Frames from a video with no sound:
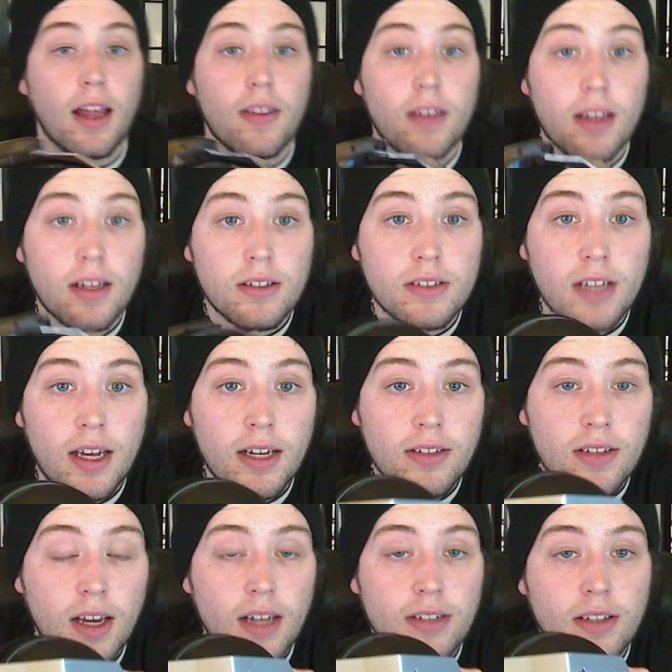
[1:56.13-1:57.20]
on the outside it's
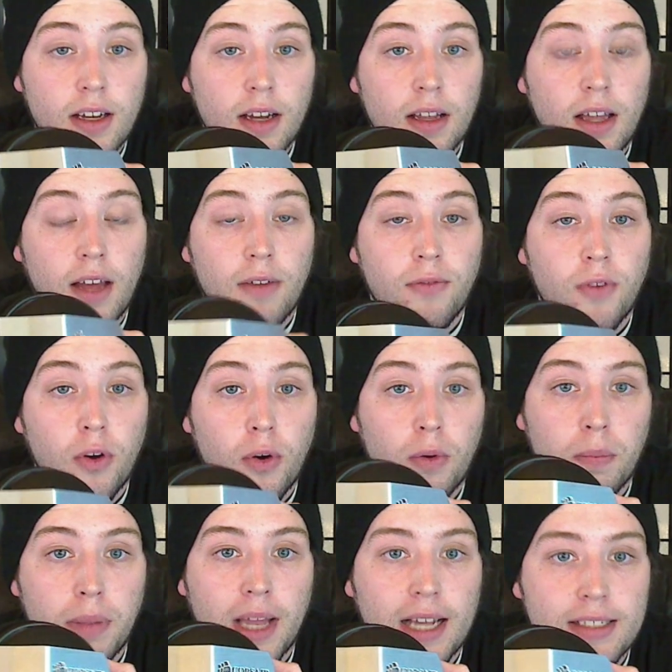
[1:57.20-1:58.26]
got a
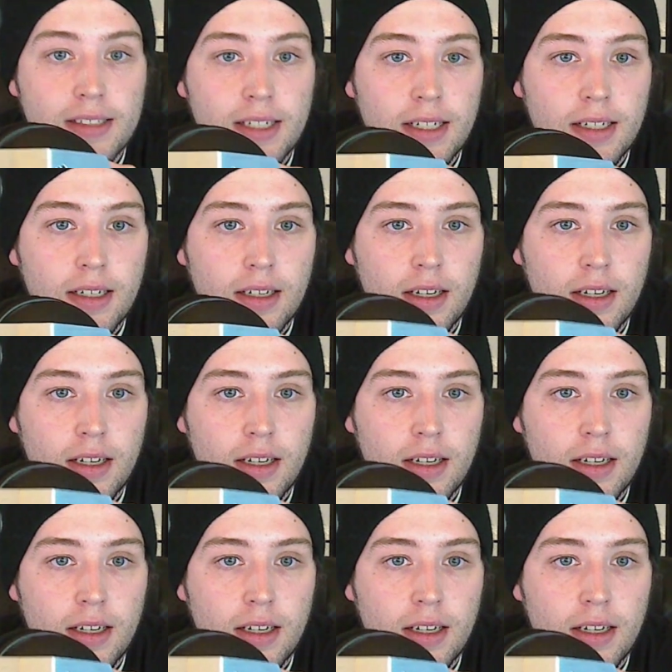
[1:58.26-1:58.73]
faux plastic